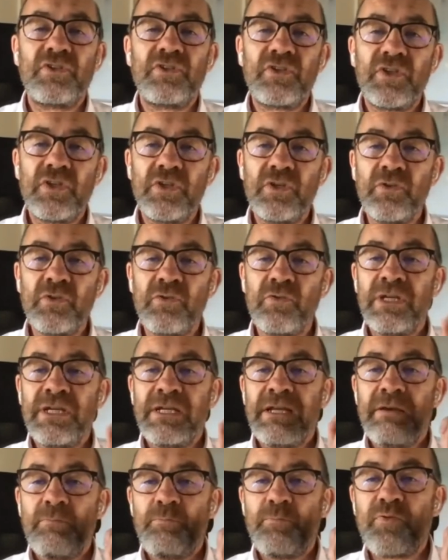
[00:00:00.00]
to
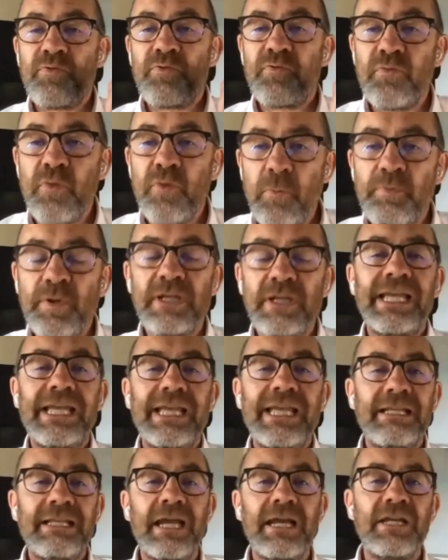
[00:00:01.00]

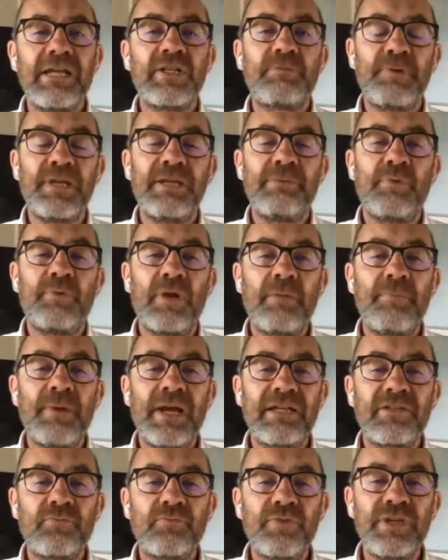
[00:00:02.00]
properly engage people
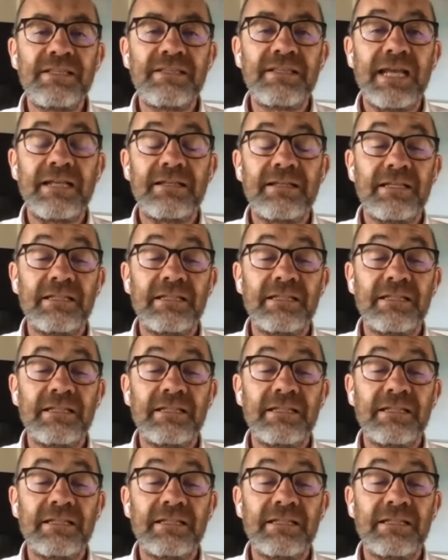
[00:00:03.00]
about a reset.